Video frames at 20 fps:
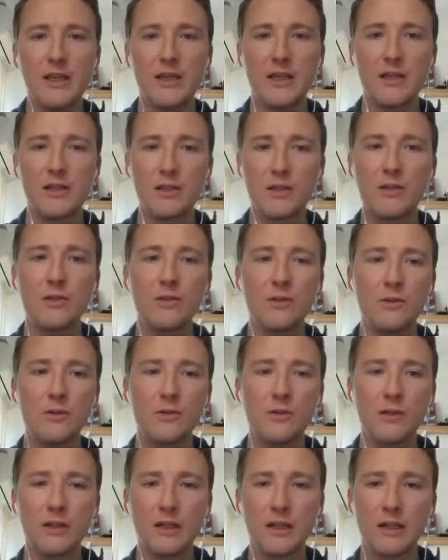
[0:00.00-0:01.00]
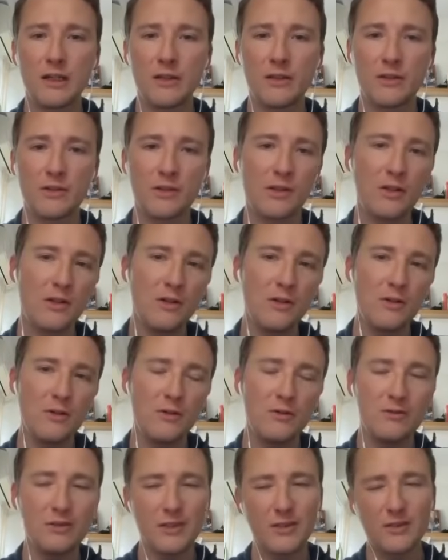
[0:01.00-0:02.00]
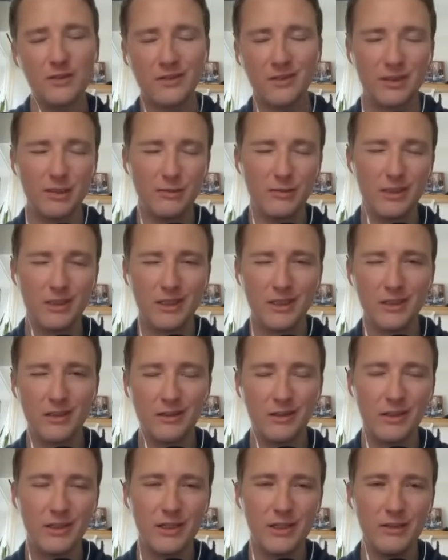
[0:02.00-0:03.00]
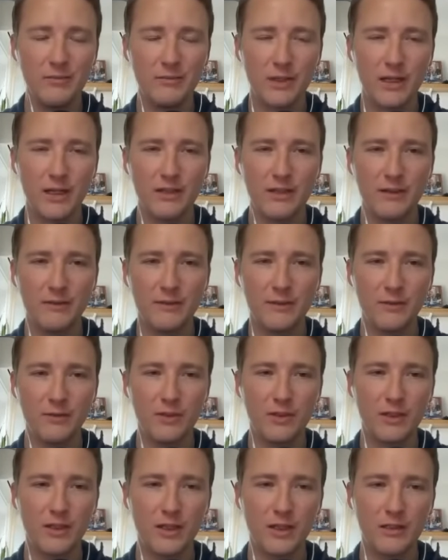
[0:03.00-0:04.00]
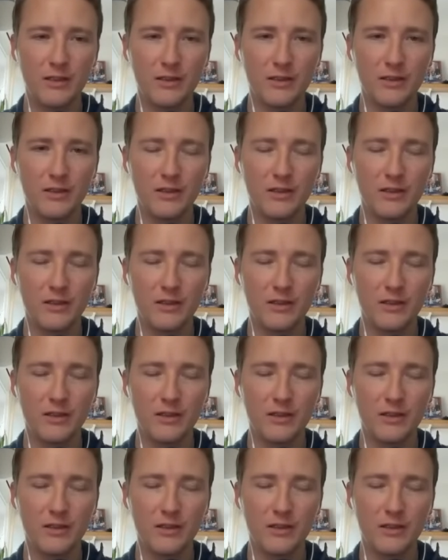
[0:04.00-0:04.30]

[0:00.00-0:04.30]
Two, there's a little bit of color grading, but I definitely would color